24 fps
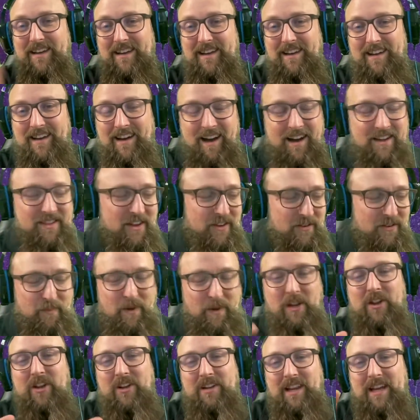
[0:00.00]
on this,
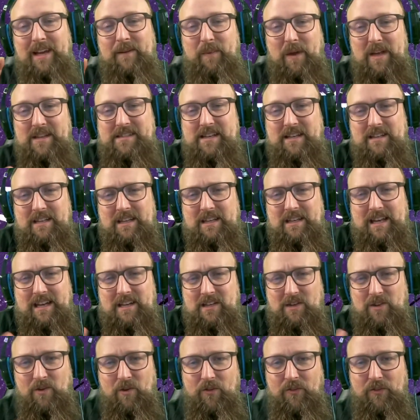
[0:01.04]
but it looked like basically like
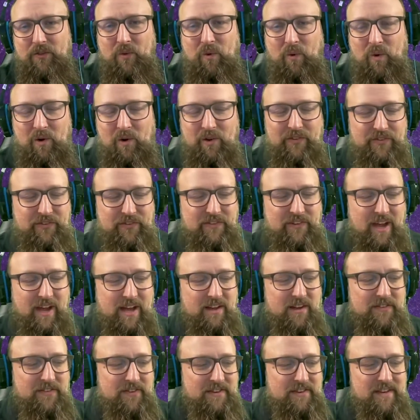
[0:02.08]
a little squirrel
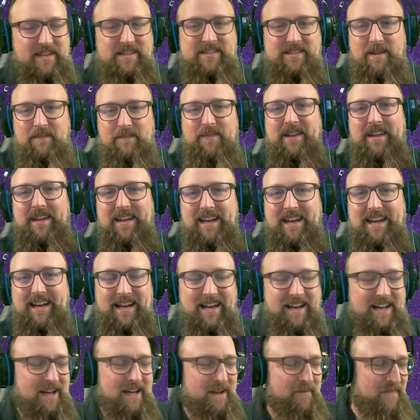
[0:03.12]
skeleton that something had
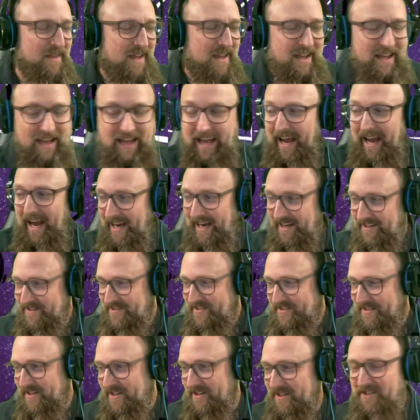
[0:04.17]
eaten up. And
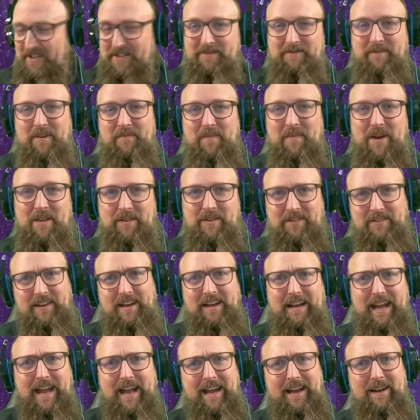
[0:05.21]
so my mother's
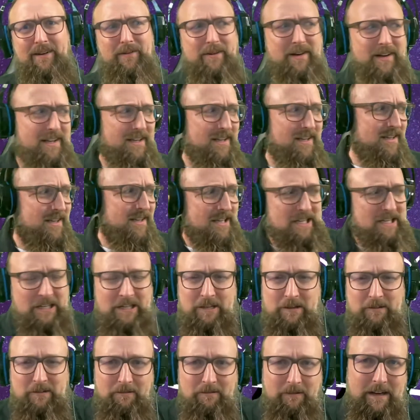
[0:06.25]
like, hey,
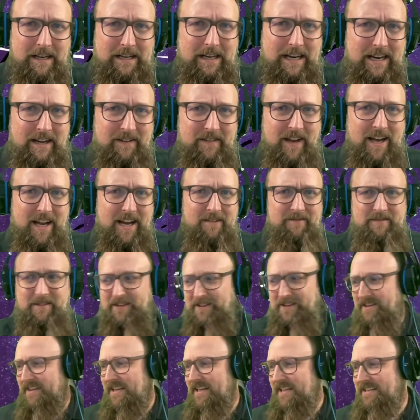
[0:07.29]
what kind of animal
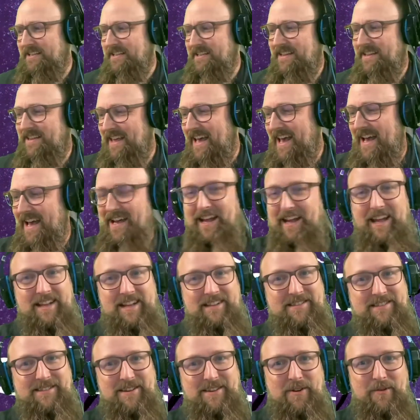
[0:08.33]
do you think did that?
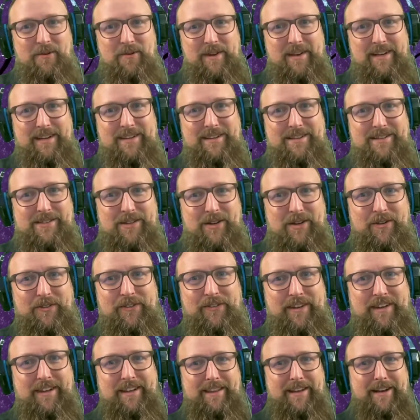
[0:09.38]
And so we
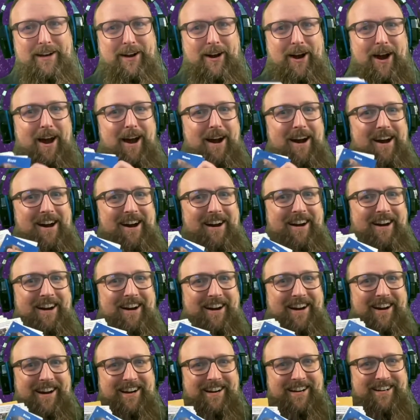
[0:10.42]
consulted the
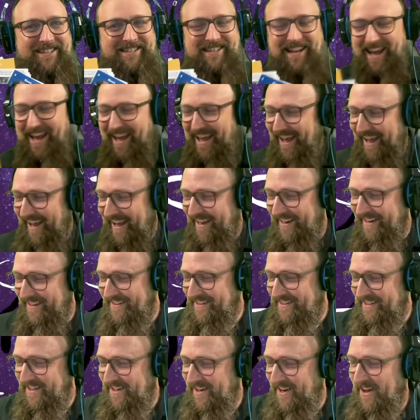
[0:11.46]
cards,
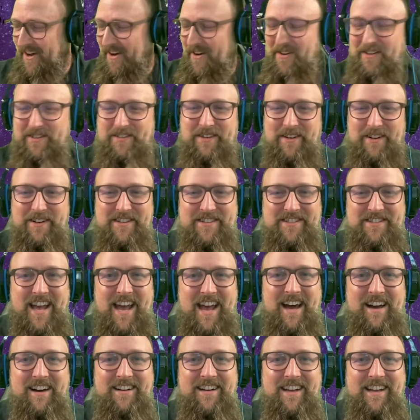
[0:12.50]
and it turns
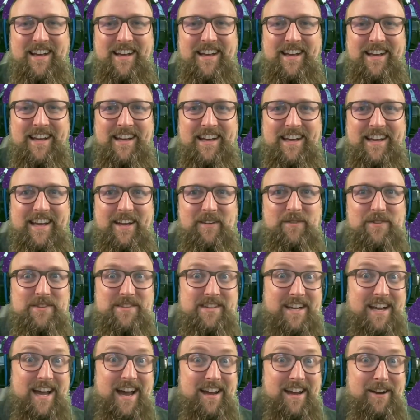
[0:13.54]
out it was
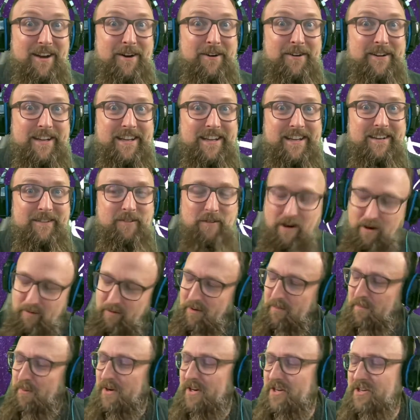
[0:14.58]
a coyote. Well,
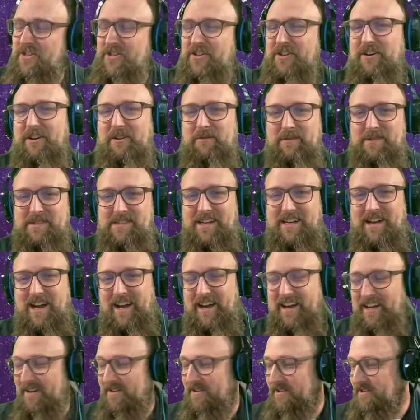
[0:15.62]
we're pretty sure it was a
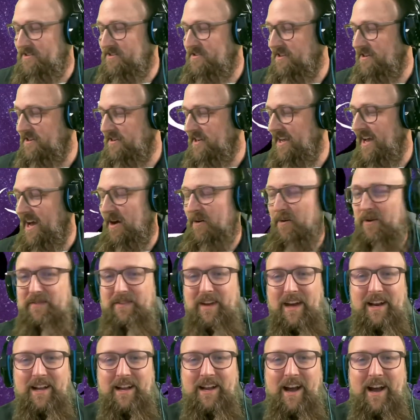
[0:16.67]
coyote. So yeah, we've
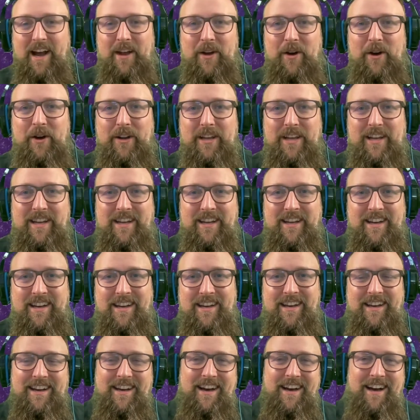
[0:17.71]
got a coyote
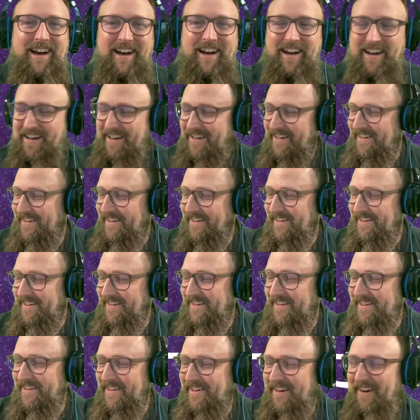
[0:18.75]

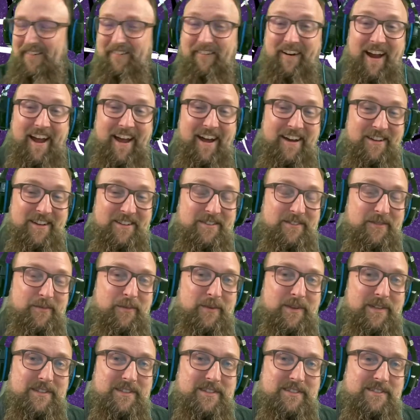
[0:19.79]
around,
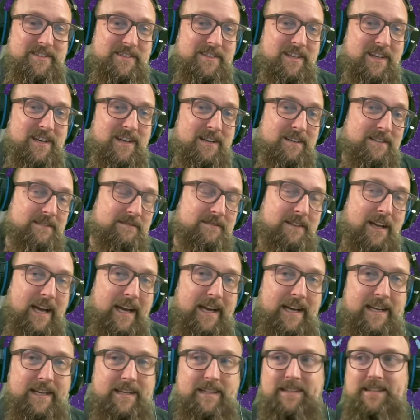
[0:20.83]
which
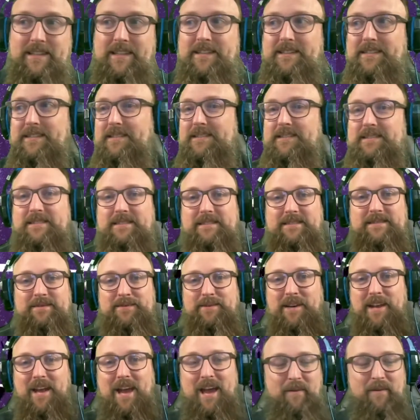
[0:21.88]
hey, that's
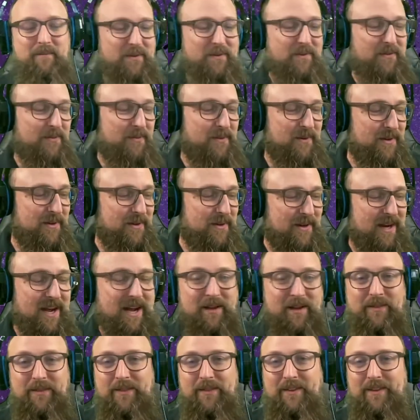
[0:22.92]
what happens when you're
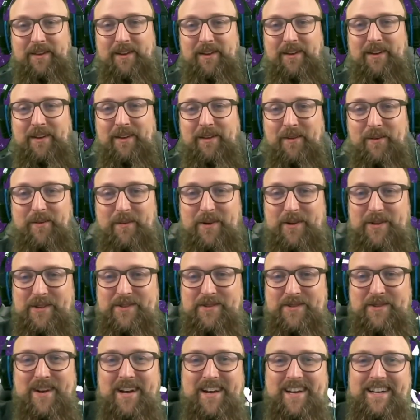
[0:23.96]
out in the
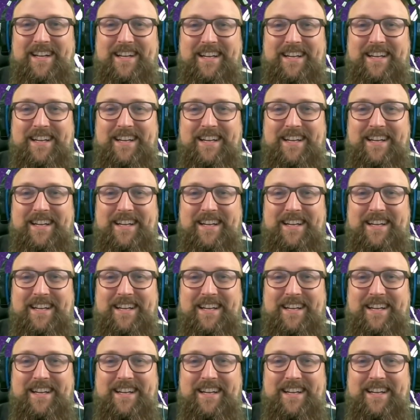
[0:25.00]
woods, right?